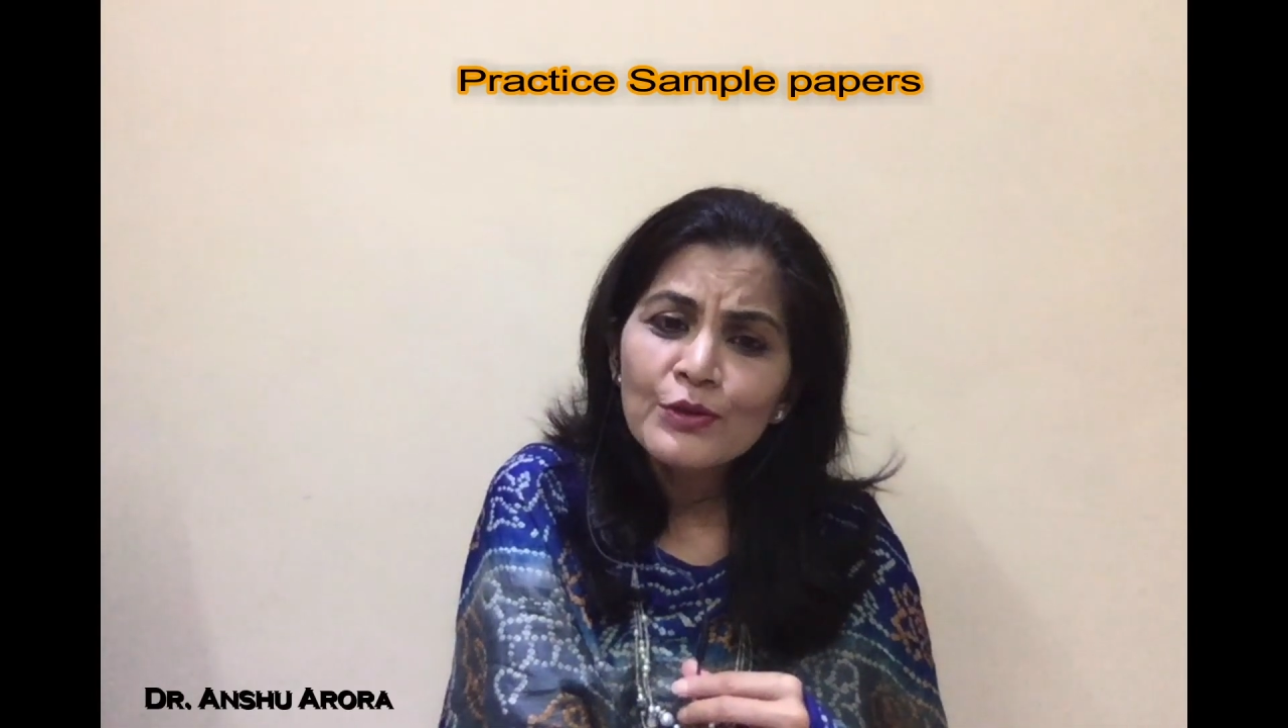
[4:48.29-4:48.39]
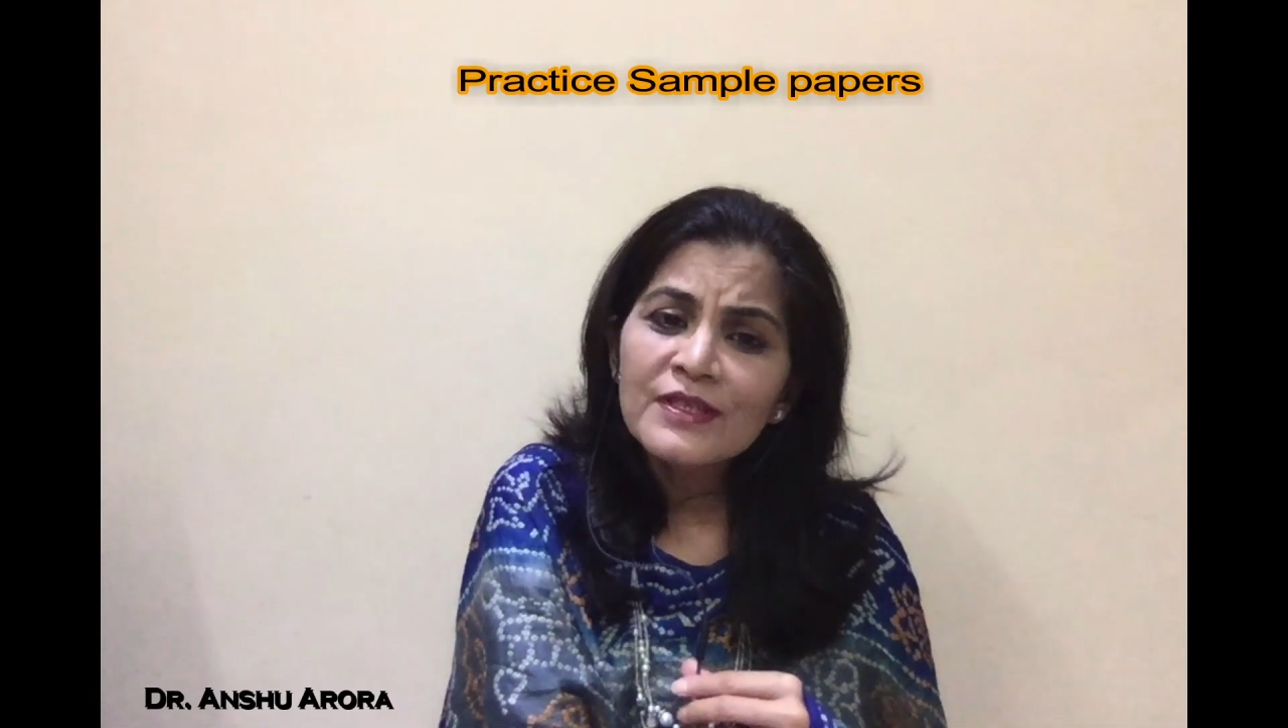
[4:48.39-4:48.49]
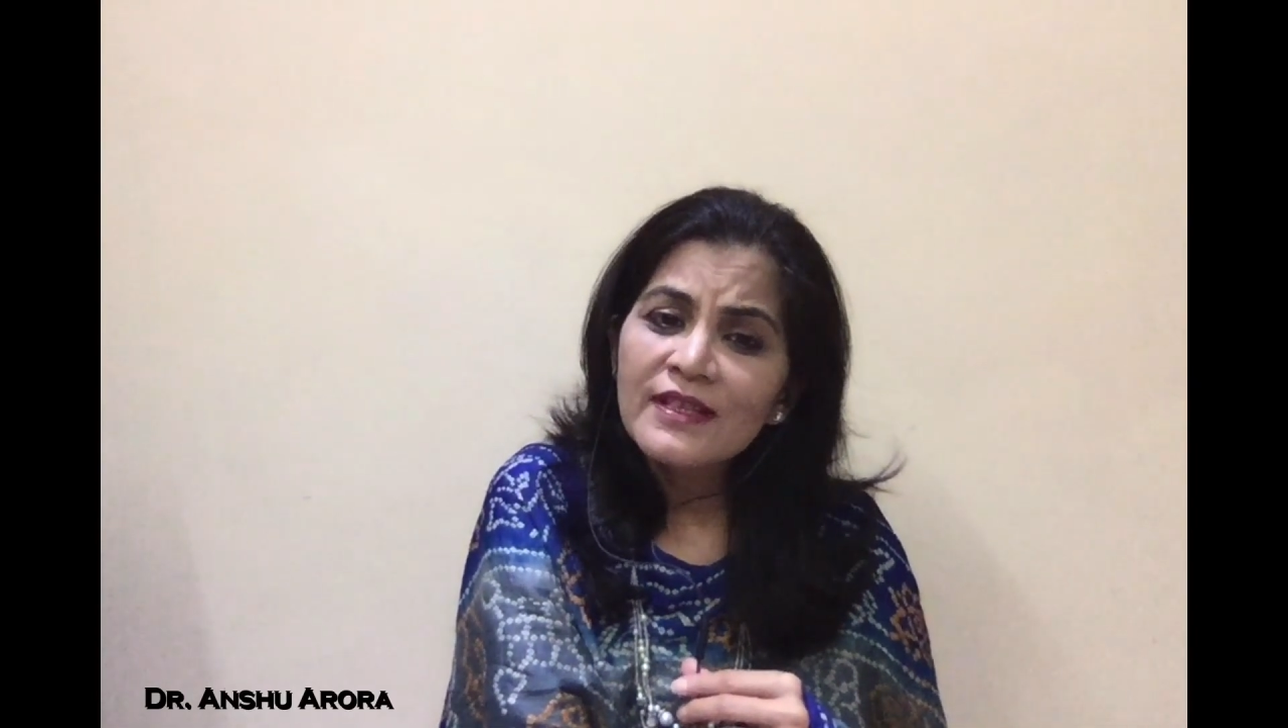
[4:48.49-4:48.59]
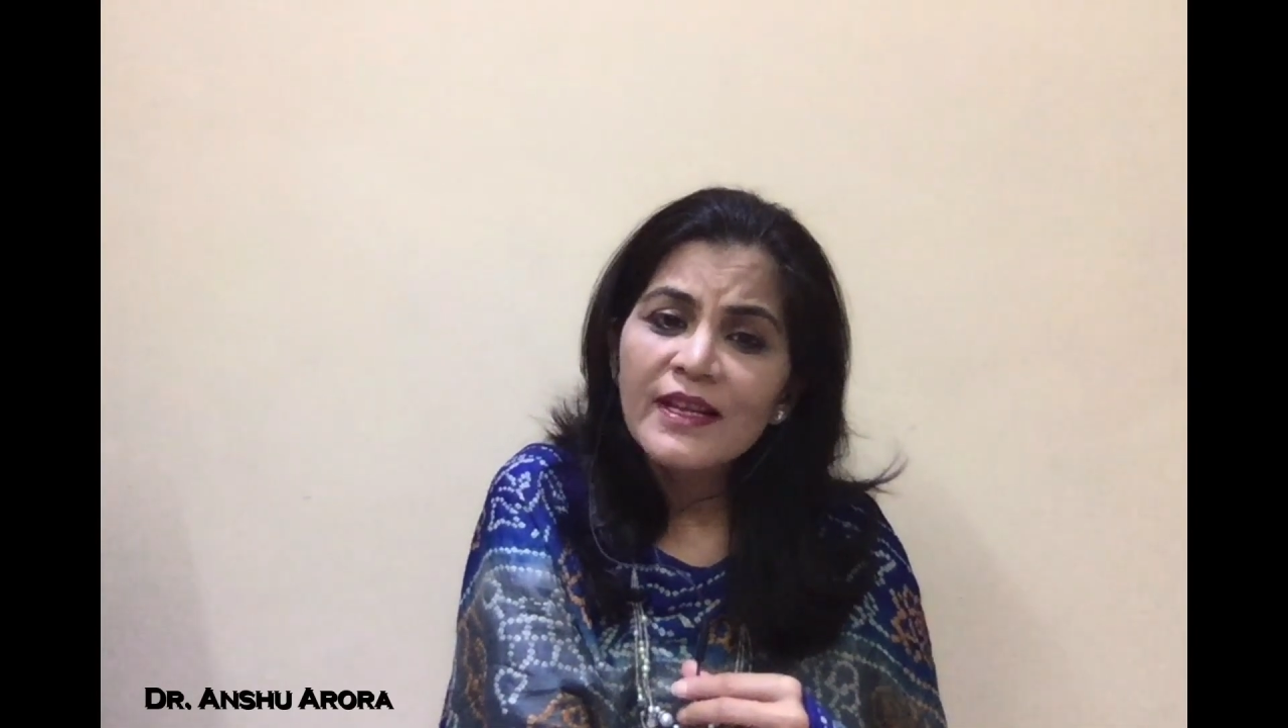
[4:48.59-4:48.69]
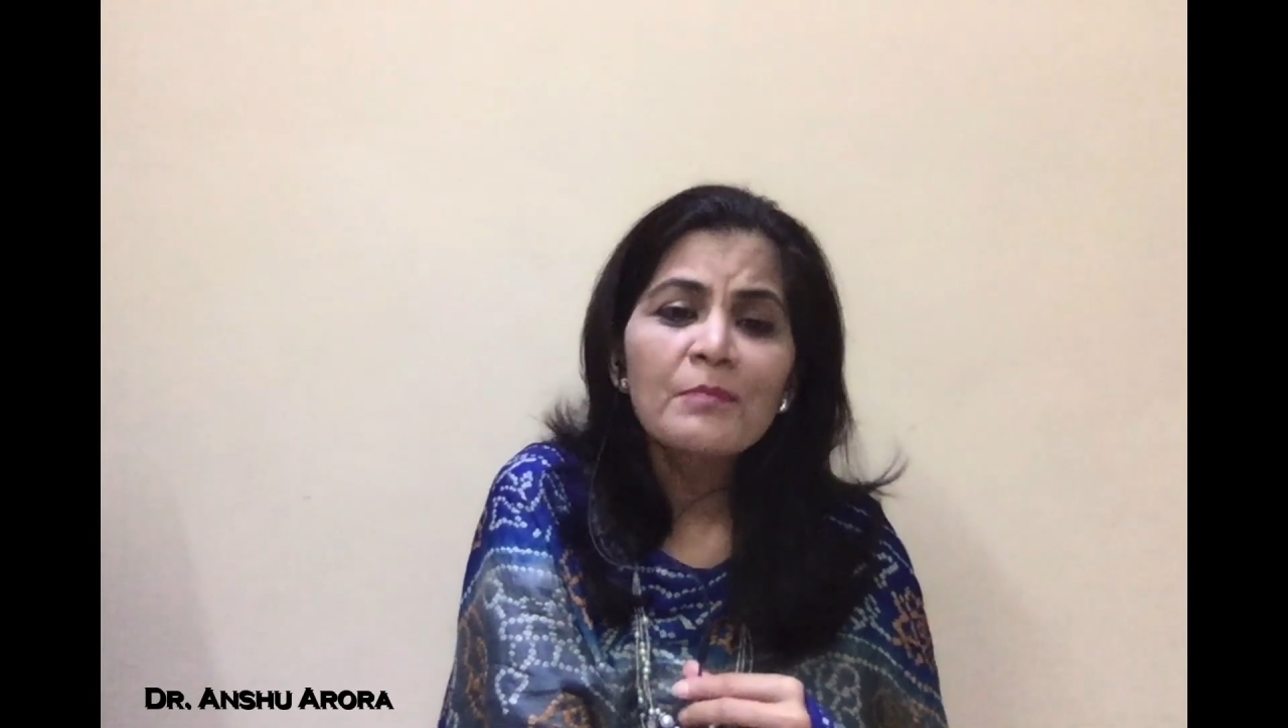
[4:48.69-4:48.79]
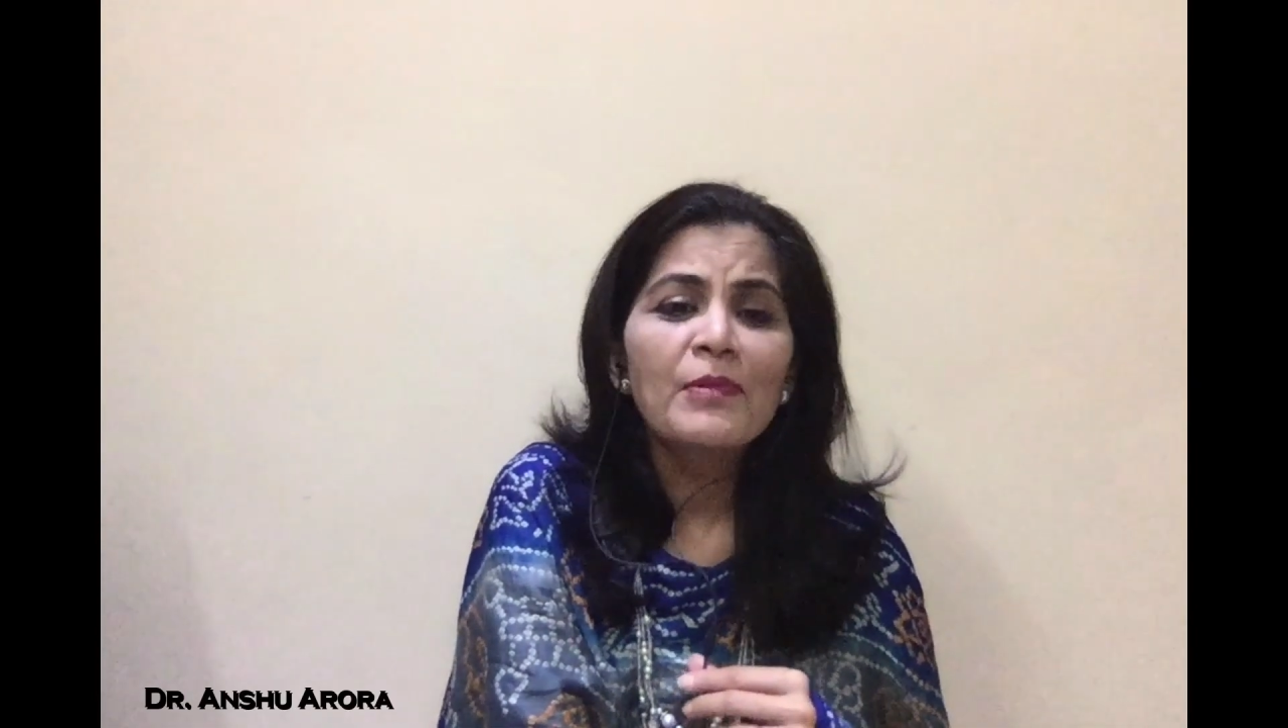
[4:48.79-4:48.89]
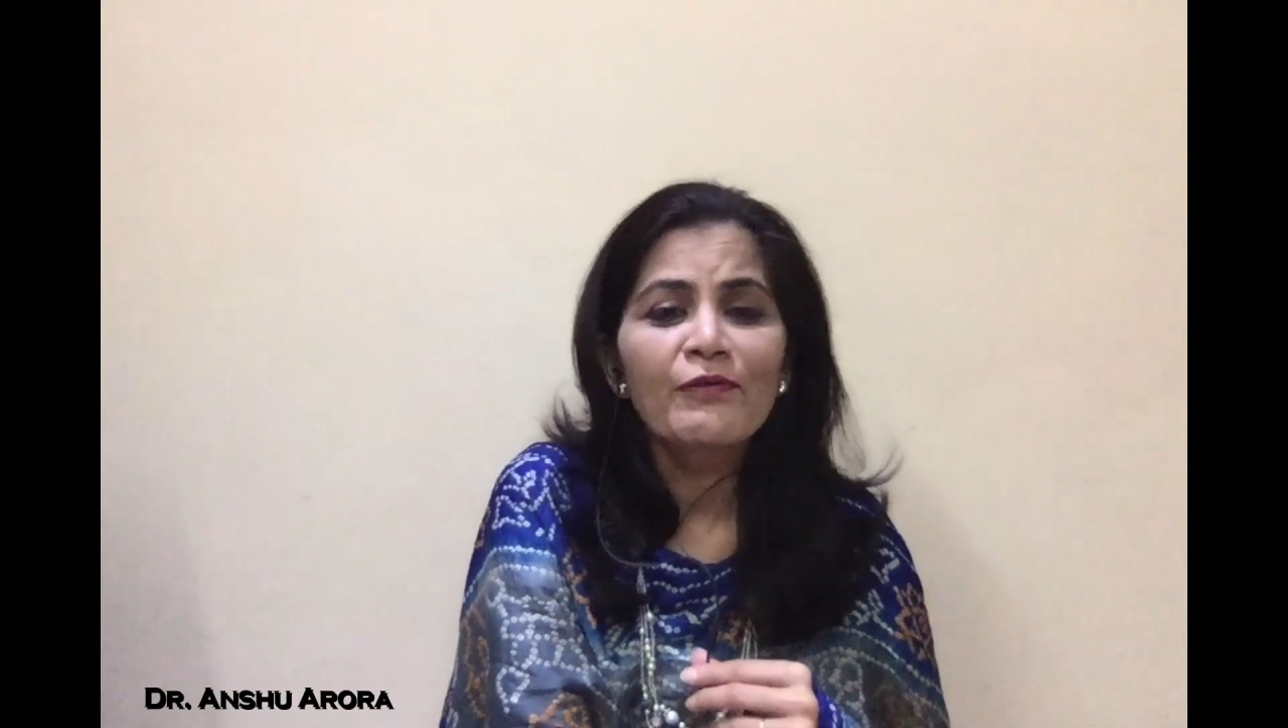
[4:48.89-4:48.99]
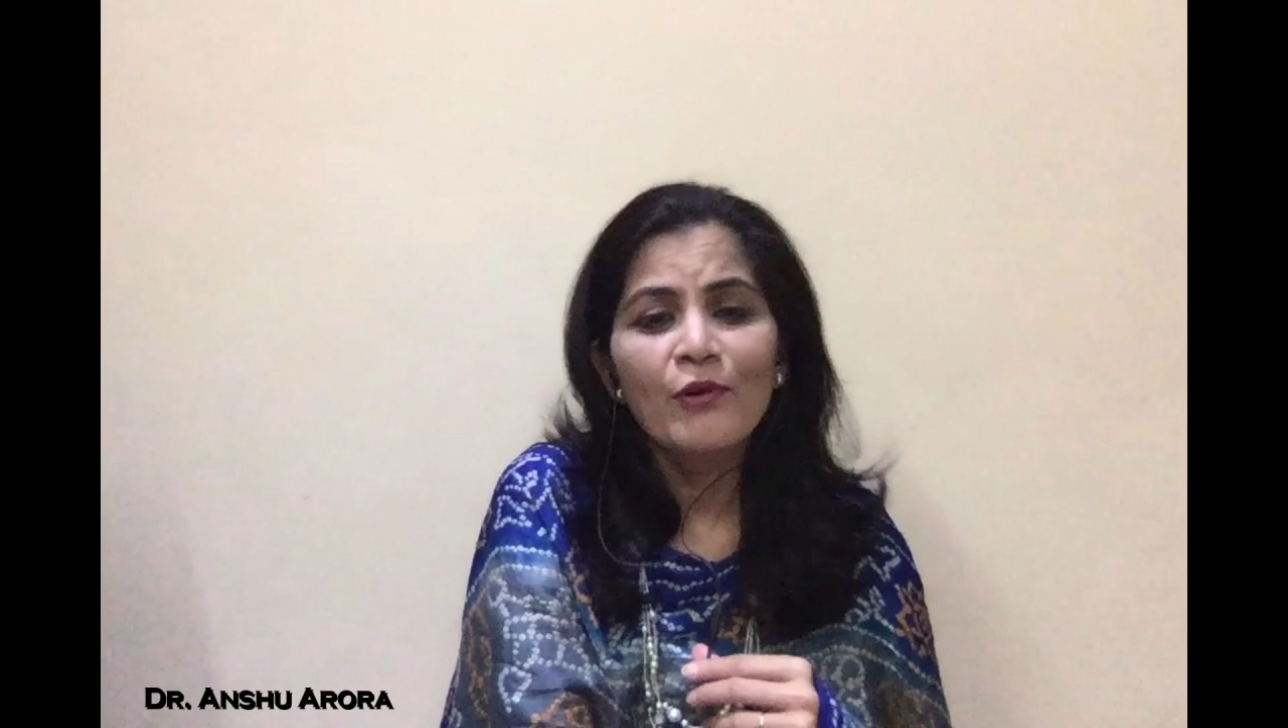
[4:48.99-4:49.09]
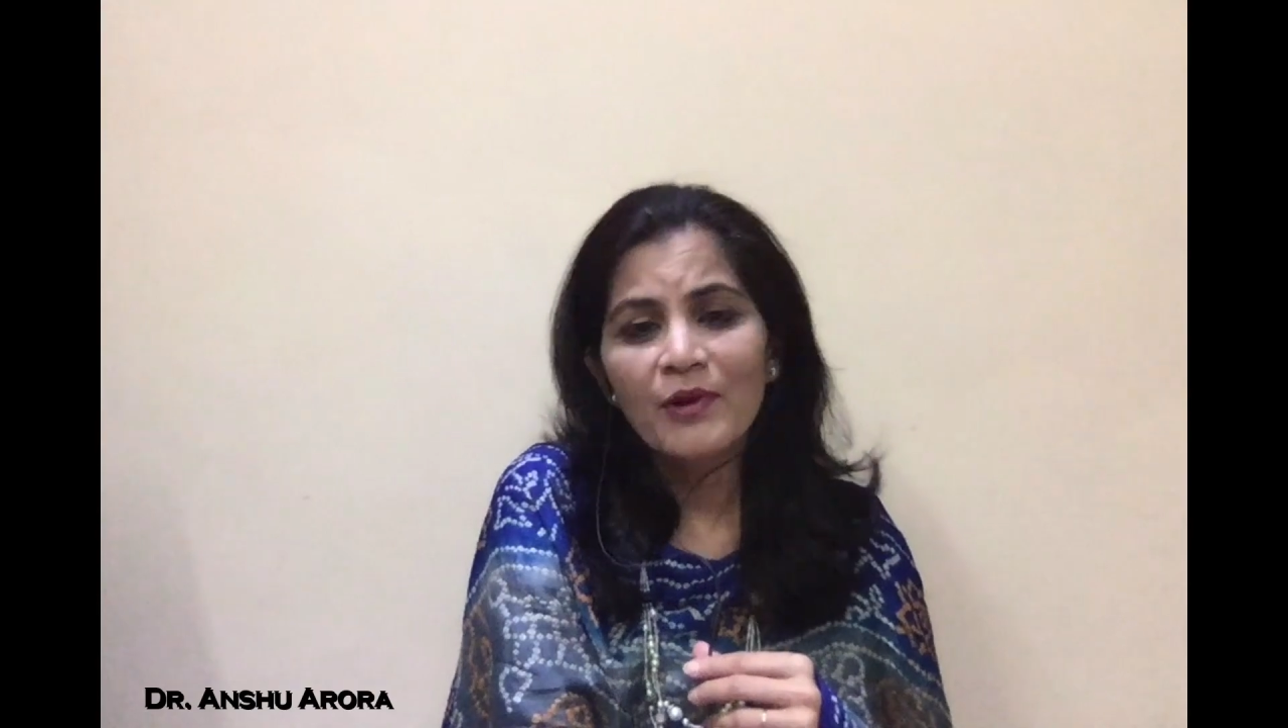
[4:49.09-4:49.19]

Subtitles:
sleep before